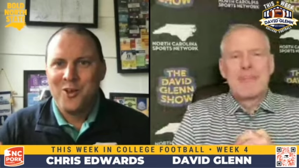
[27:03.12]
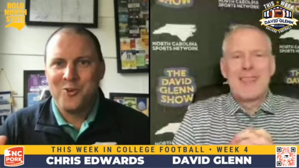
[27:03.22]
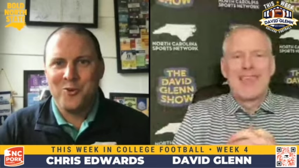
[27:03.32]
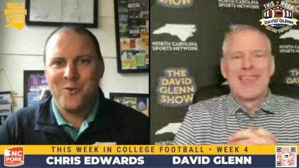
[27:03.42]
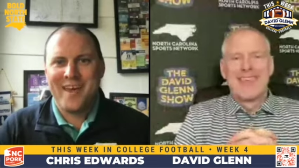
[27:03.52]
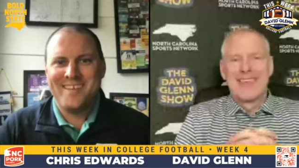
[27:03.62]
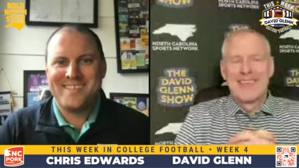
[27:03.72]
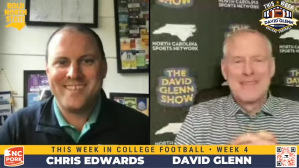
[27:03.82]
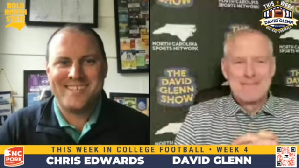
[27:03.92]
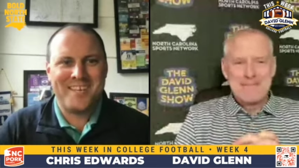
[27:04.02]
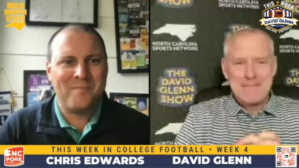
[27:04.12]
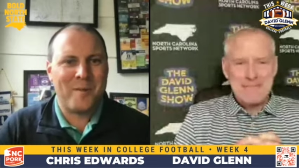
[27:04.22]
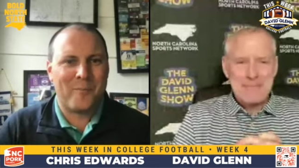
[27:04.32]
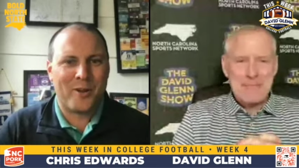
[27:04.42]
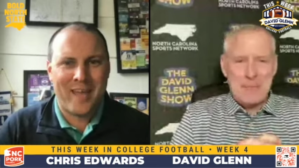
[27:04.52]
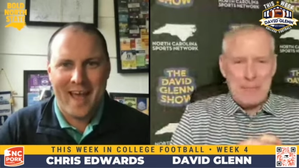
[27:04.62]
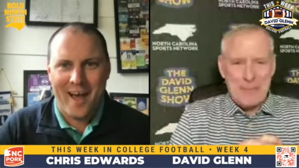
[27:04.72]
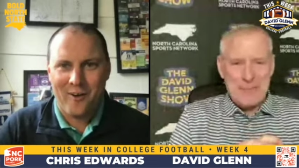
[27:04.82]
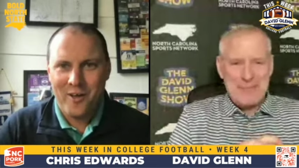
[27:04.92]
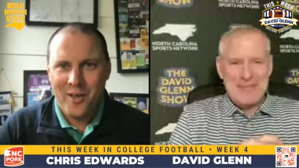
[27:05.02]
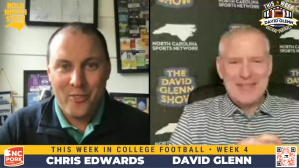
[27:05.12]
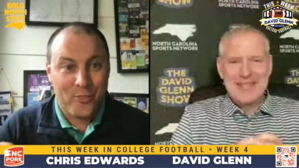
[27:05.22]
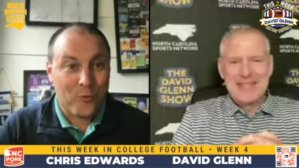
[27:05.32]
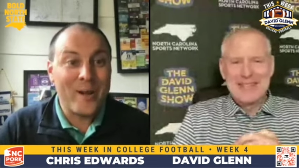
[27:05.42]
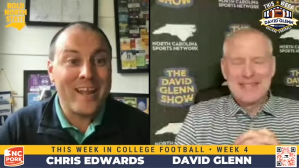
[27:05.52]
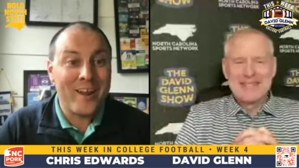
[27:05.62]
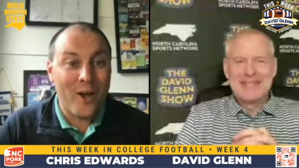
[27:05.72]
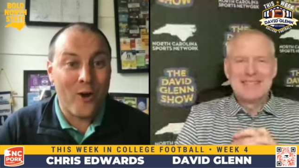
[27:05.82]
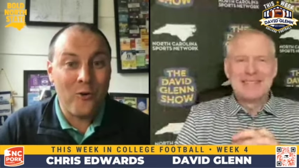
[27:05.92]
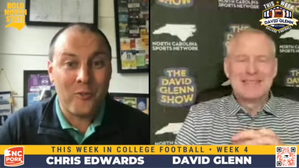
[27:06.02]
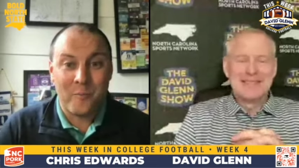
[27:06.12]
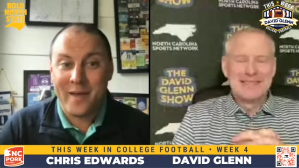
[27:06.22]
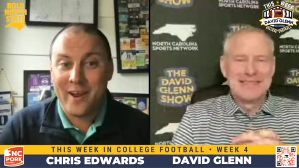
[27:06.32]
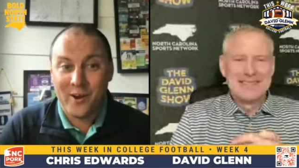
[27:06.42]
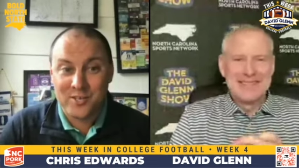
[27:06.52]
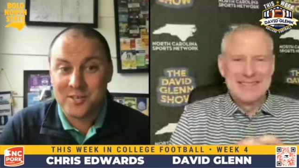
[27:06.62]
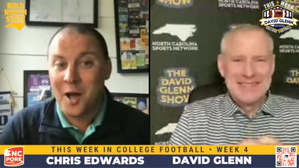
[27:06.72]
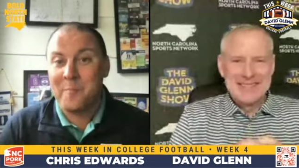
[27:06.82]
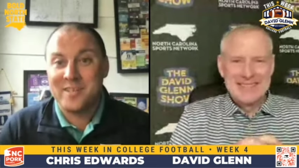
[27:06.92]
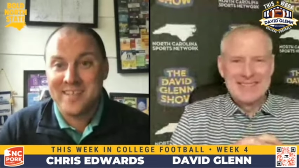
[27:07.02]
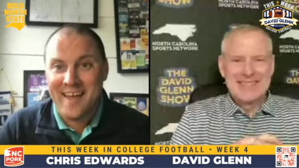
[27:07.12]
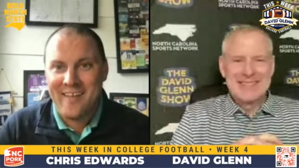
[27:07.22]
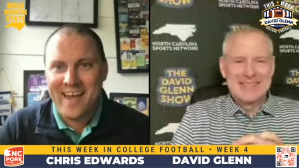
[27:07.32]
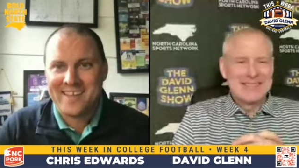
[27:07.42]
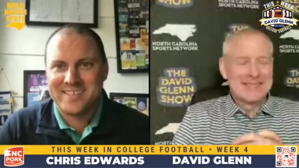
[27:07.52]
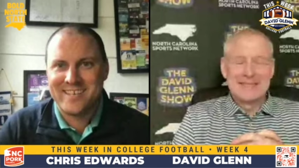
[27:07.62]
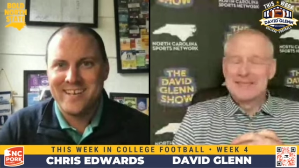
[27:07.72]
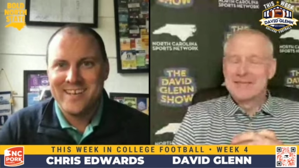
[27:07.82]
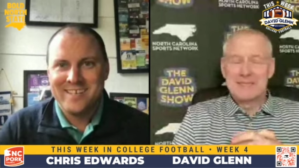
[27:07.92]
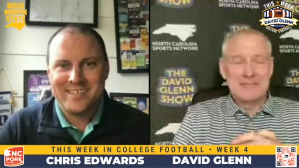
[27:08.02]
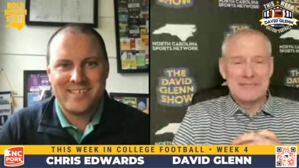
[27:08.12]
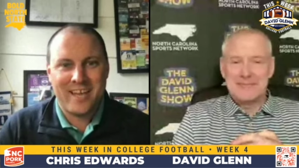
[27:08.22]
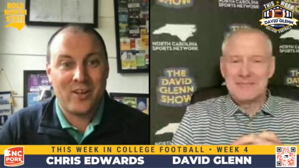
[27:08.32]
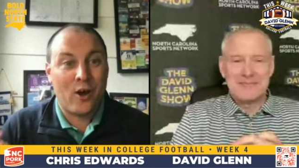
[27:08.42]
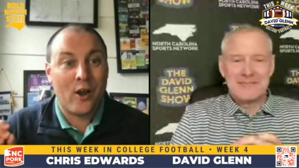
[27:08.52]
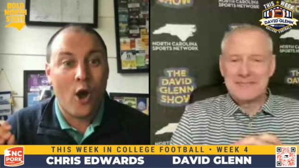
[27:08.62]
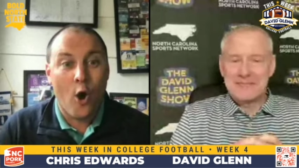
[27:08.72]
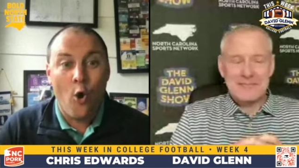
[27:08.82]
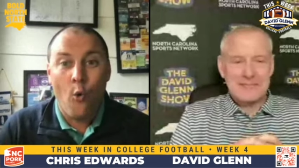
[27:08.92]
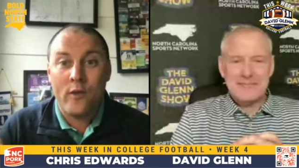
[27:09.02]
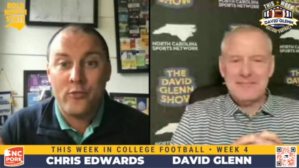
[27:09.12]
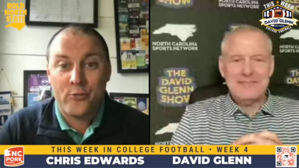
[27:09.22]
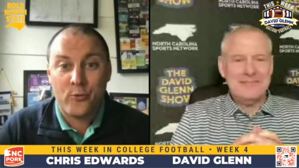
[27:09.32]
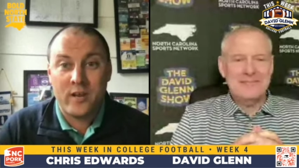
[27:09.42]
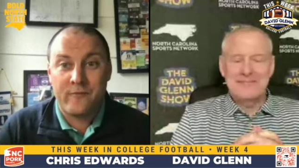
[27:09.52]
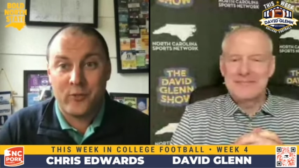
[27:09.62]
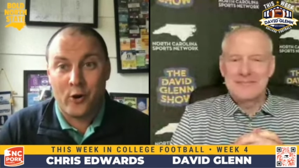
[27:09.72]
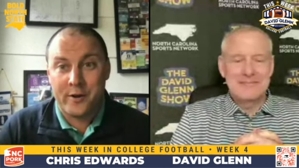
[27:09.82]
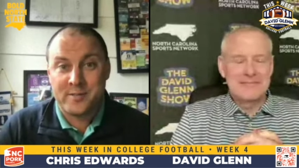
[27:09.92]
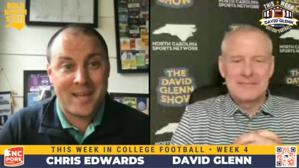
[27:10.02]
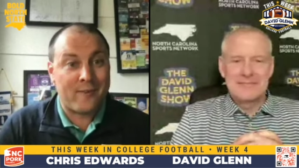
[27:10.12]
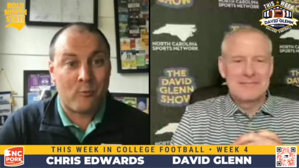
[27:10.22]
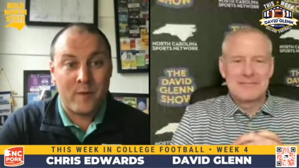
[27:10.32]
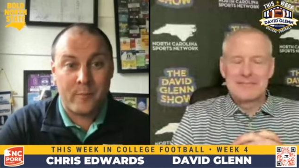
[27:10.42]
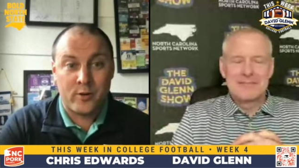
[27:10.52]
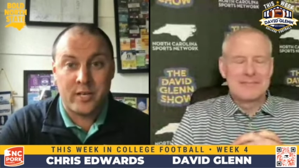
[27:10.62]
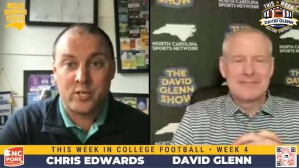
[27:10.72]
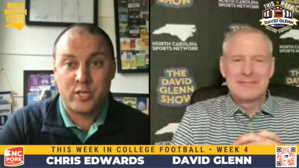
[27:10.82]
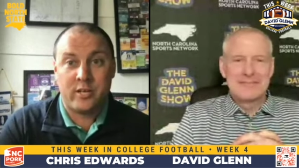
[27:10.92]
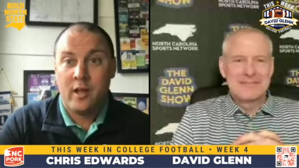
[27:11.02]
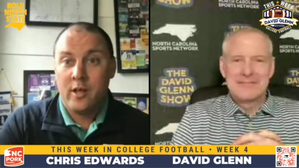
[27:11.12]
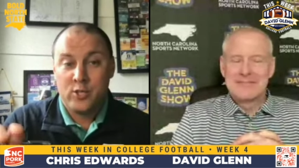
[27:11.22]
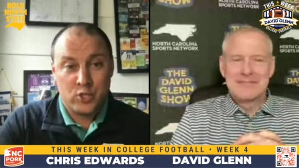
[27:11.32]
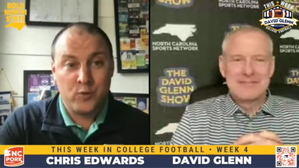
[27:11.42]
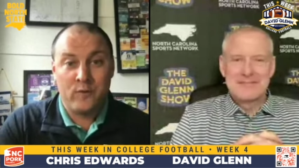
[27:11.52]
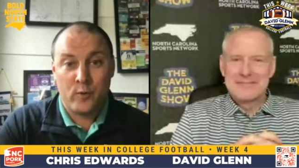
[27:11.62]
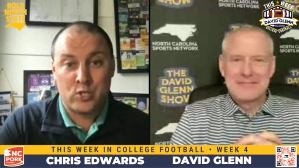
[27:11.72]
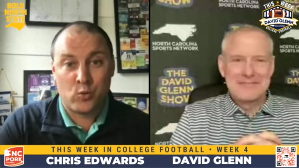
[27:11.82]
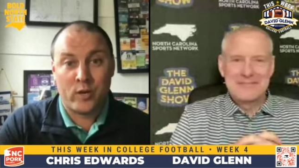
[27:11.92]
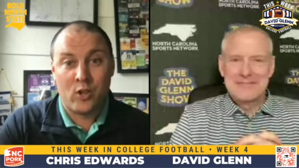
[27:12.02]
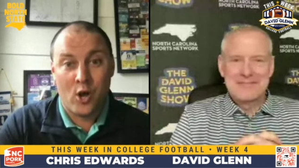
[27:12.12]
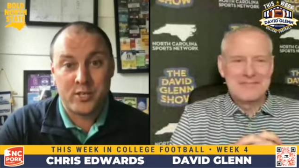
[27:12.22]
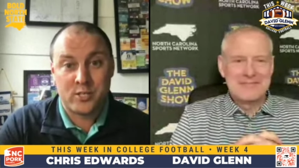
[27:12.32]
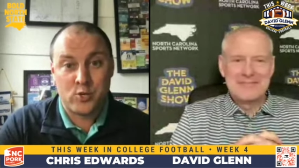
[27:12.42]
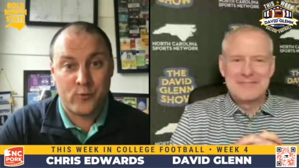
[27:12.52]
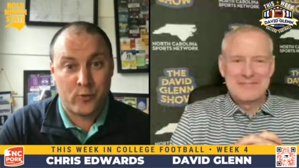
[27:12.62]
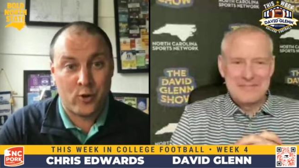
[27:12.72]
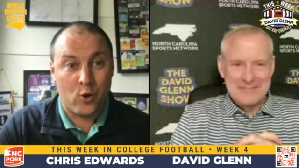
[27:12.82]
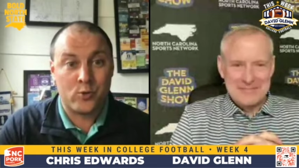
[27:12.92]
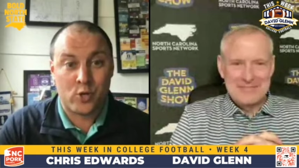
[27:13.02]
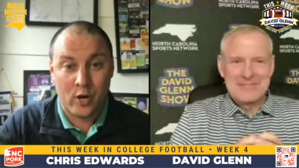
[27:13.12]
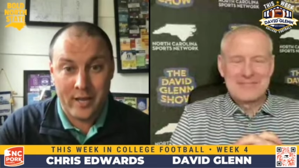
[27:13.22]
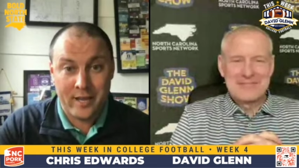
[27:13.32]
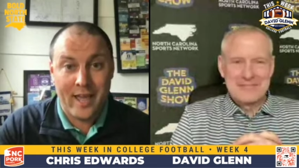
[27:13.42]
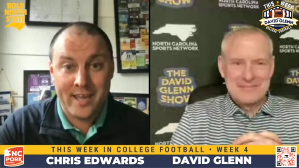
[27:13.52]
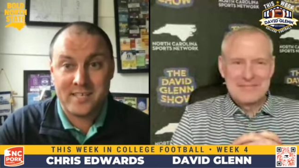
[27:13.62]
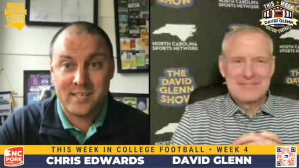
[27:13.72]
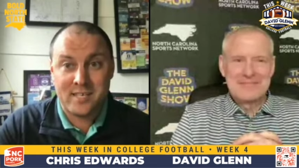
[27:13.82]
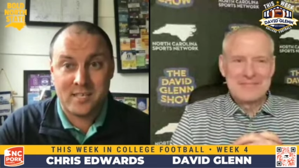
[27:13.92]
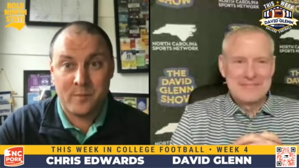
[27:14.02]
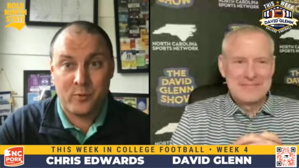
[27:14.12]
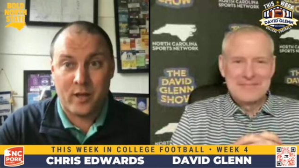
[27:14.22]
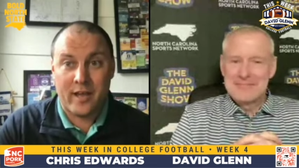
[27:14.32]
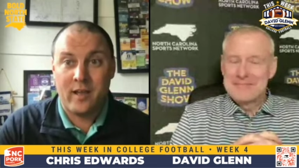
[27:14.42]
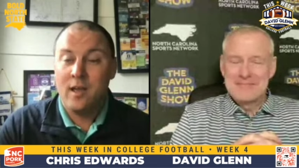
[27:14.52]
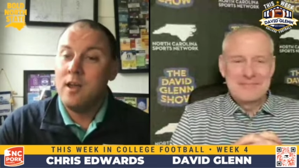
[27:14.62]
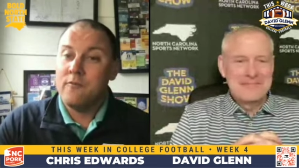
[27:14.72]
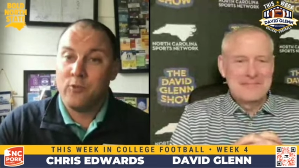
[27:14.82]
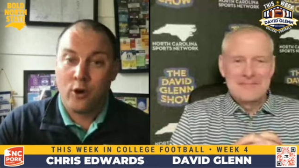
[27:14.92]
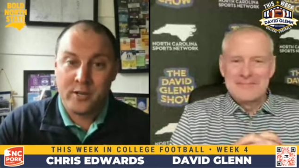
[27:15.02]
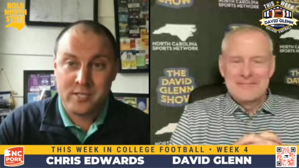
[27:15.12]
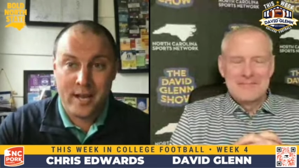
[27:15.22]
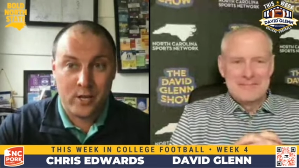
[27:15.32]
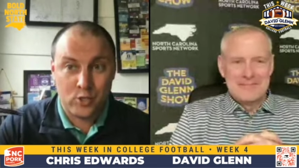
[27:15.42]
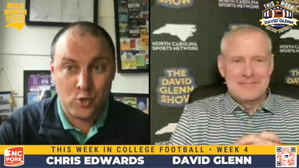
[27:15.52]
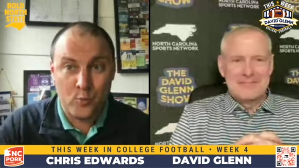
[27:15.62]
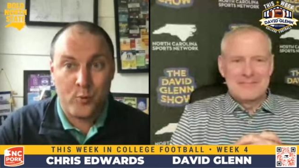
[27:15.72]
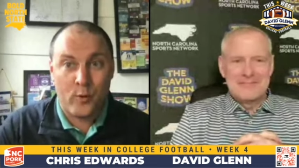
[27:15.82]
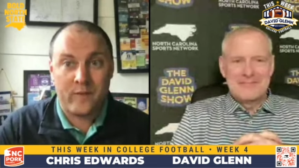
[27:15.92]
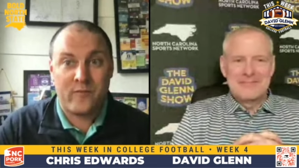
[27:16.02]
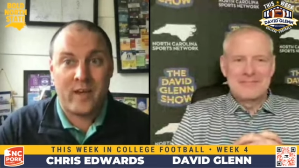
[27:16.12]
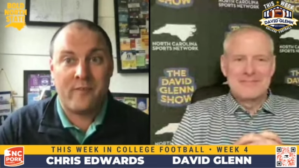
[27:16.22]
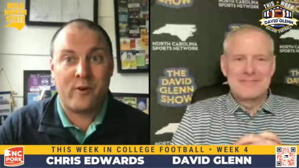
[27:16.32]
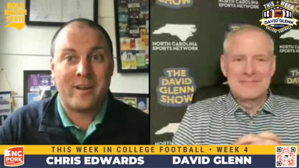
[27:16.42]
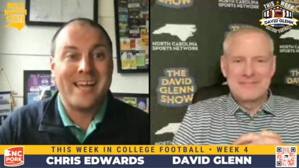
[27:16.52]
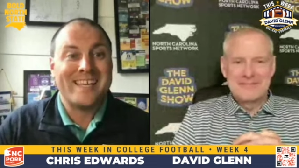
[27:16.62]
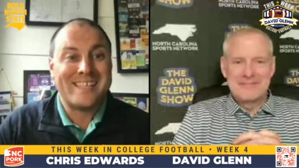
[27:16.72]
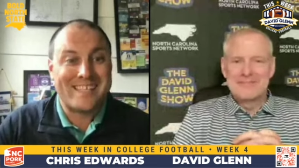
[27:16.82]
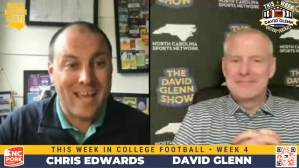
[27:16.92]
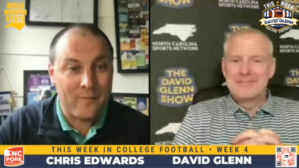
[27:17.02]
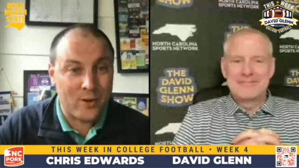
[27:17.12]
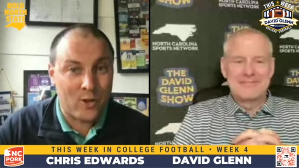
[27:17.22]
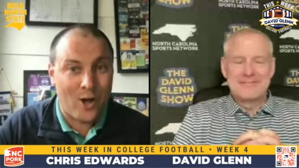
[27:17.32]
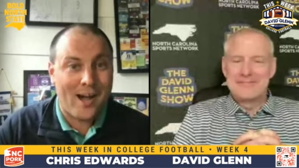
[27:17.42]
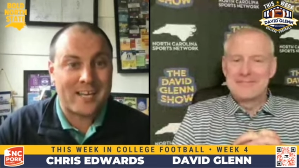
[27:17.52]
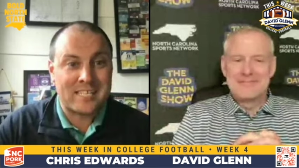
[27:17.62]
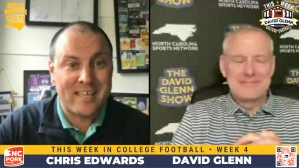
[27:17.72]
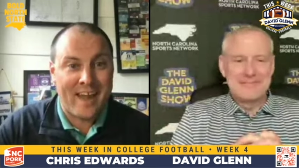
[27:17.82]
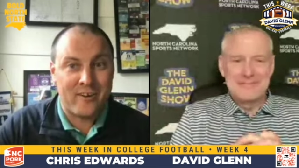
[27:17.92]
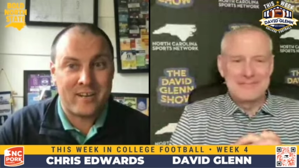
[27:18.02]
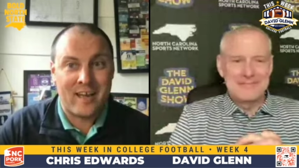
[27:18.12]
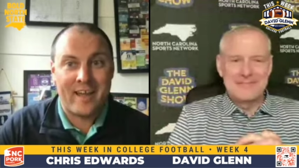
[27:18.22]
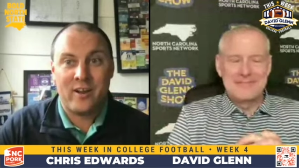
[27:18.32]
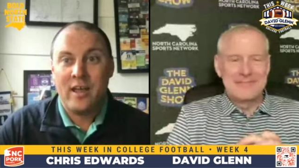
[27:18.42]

Speaker 1: New ACC member Cal 3 and 0. The Bears come to Tallahassee to take on 0 and 3 Florida State. Remember, DG, two of those three losses for the Noles are in ACC play. Florida State, a two point favorite, 7 o'clock Saturday night,